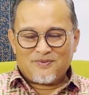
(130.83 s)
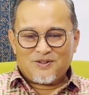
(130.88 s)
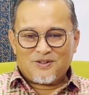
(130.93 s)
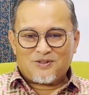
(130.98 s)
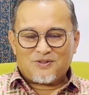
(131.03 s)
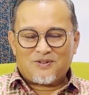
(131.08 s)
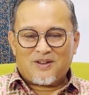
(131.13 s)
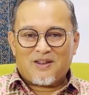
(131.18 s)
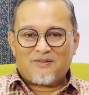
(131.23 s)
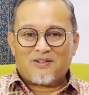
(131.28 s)

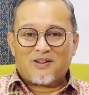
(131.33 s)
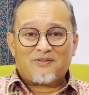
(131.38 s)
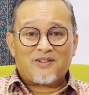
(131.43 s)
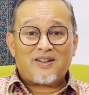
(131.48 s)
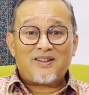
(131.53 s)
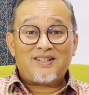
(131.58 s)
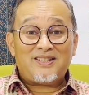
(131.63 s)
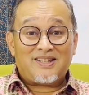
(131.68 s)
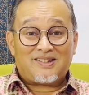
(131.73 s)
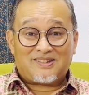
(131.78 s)
to have a
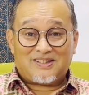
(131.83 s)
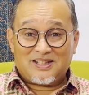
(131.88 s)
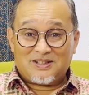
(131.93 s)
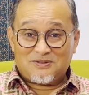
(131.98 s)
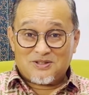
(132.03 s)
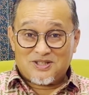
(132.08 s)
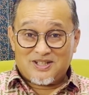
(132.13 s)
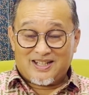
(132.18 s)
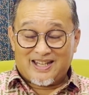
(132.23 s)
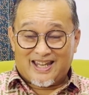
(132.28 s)
very
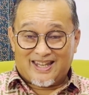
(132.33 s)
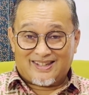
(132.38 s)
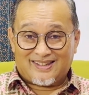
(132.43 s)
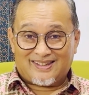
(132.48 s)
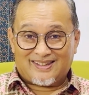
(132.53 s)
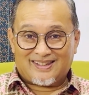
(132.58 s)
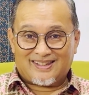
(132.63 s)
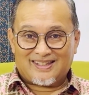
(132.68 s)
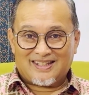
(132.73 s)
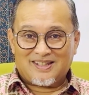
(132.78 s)
distinguished
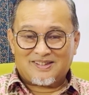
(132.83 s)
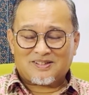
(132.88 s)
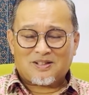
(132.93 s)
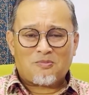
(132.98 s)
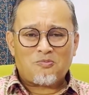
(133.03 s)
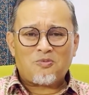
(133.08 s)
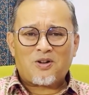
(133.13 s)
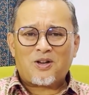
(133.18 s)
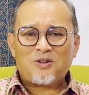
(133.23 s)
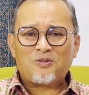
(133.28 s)
guest,
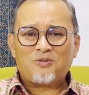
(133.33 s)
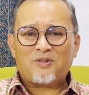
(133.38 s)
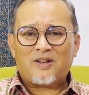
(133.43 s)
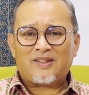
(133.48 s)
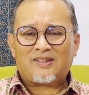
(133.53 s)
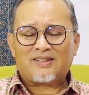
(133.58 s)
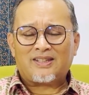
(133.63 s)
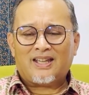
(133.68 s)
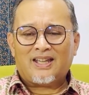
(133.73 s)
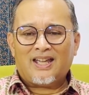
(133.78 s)
someone who
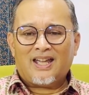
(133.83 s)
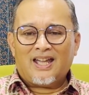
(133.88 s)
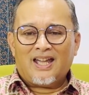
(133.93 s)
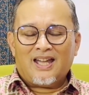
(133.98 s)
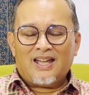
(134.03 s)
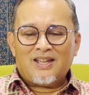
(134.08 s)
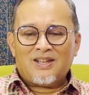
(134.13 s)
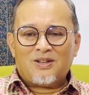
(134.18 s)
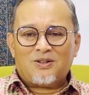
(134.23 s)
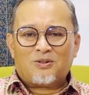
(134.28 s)
has,
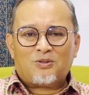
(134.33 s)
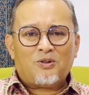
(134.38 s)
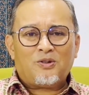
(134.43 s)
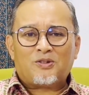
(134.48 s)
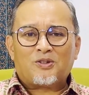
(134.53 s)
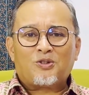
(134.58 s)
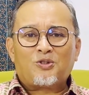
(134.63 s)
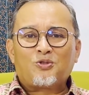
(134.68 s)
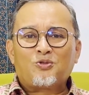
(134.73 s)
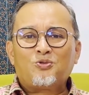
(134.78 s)
who
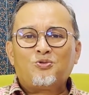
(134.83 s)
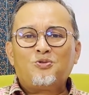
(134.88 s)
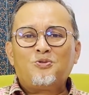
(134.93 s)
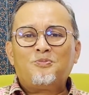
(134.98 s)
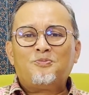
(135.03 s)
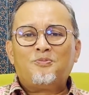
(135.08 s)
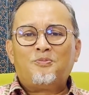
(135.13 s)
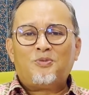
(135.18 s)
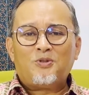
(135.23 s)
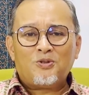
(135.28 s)
is a true
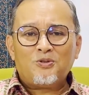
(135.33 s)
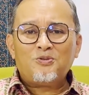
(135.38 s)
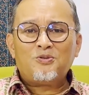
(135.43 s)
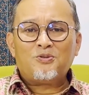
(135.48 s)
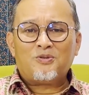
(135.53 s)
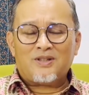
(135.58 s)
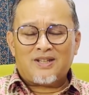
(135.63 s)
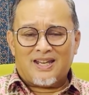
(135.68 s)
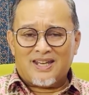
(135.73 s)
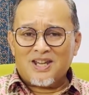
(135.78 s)

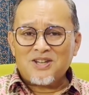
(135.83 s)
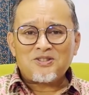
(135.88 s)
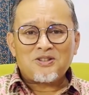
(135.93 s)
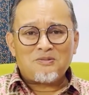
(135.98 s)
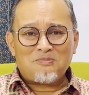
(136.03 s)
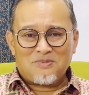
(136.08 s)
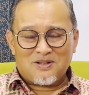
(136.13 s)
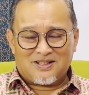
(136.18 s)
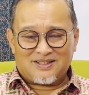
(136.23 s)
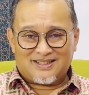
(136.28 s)
blue
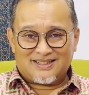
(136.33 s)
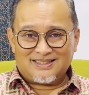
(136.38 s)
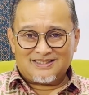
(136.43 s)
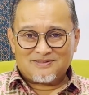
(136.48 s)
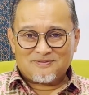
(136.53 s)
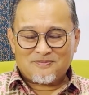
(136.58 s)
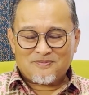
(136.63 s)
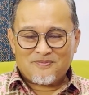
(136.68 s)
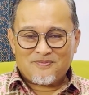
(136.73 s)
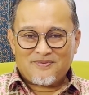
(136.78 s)
nation builder.
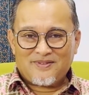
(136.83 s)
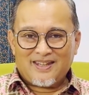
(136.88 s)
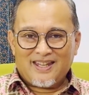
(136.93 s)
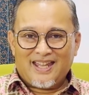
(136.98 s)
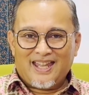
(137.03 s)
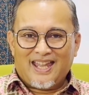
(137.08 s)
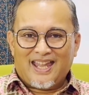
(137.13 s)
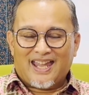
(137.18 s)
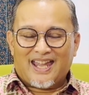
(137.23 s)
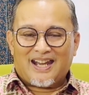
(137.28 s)

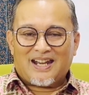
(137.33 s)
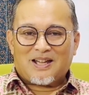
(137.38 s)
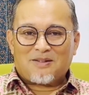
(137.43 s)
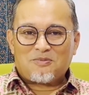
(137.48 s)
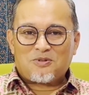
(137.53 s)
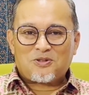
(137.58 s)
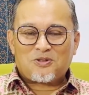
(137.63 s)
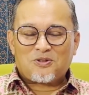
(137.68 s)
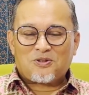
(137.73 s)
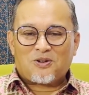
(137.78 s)
And
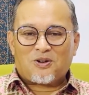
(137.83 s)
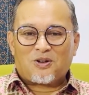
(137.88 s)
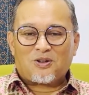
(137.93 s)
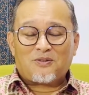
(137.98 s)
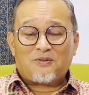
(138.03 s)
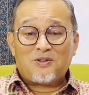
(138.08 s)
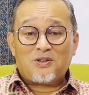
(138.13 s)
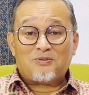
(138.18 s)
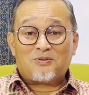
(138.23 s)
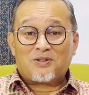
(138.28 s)
I'm sure all
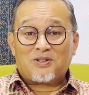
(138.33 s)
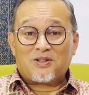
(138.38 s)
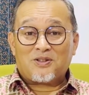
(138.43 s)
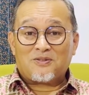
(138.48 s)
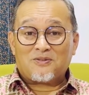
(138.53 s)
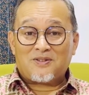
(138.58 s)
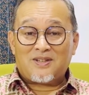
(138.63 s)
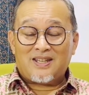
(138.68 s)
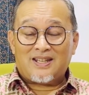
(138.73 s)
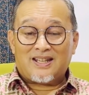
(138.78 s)
of you would
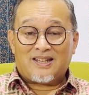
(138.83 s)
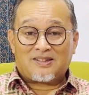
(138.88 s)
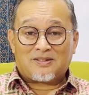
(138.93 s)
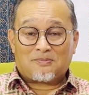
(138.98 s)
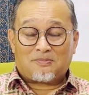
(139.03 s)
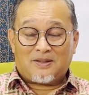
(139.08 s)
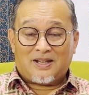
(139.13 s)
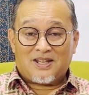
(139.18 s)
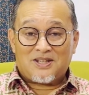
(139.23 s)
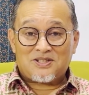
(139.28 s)
agree that it's
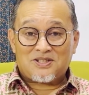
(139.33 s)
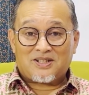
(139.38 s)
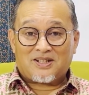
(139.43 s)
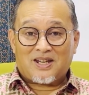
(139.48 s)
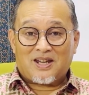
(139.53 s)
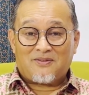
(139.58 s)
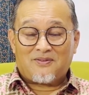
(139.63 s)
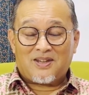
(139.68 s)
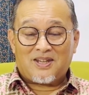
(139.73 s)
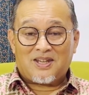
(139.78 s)
a pleasure
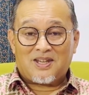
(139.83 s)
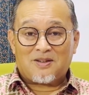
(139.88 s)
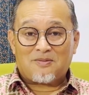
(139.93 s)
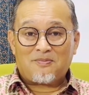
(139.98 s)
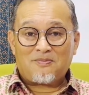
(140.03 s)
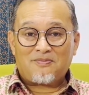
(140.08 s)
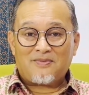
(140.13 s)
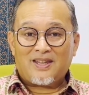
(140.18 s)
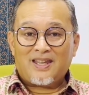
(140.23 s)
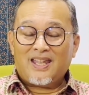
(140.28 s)
having
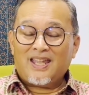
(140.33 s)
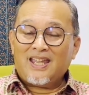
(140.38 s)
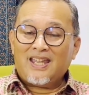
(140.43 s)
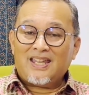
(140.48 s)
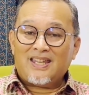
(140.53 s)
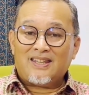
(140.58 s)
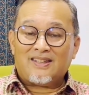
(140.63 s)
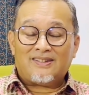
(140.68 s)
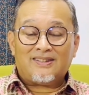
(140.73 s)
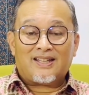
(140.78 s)
him.
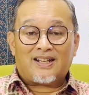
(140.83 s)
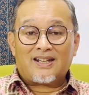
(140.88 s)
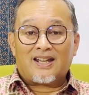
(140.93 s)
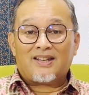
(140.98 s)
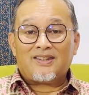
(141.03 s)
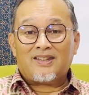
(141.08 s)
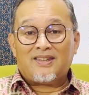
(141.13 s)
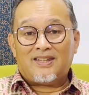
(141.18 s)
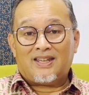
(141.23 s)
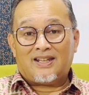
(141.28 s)
He's none
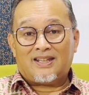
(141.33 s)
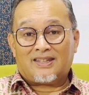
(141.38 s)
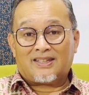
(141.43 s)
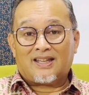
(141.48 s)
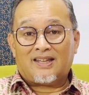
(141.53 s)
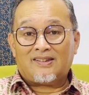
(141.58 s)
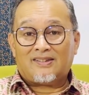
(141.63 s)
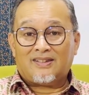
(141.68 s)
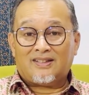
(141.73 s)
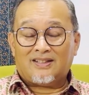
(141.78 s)
other than
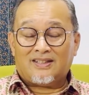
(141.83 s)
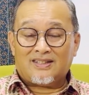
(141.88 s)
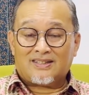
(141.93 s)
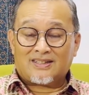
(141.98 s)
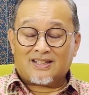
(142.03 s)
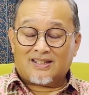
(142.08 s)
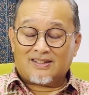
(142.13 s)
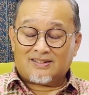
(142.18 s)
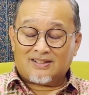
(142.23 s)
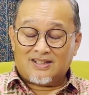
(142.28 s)
Tan Sri
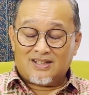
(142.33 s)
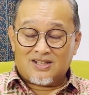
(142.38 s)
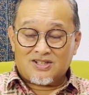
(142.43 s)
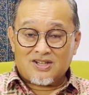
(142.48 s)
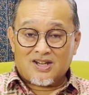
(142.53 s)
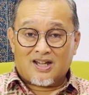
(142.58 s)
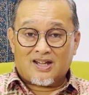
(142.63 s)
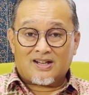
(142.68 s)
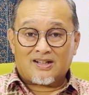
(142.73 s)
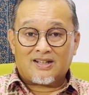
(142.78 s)

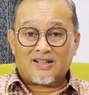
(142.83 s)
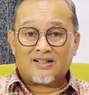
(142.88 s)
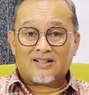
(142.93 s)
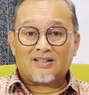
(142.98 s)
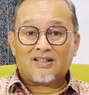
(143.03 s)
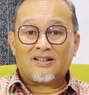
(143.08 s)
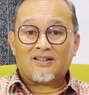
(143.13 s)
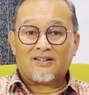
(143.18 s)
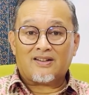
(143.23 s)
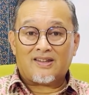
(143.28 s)

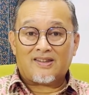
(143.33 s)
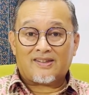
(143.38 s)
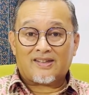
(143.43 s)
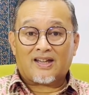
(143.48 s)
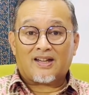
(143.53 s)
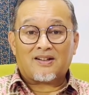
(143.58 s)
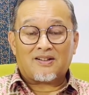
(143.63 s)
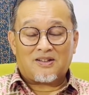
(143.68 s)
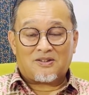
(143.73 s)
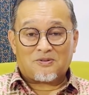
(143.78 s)
Shahril
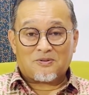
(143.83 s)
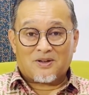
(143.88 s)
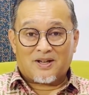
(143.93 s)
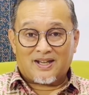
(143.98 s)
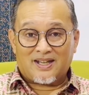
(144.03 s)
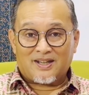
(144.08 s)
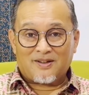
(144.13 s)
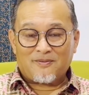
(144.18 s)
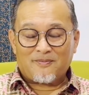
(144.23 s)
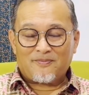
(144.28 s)
Ridza Ridzuan,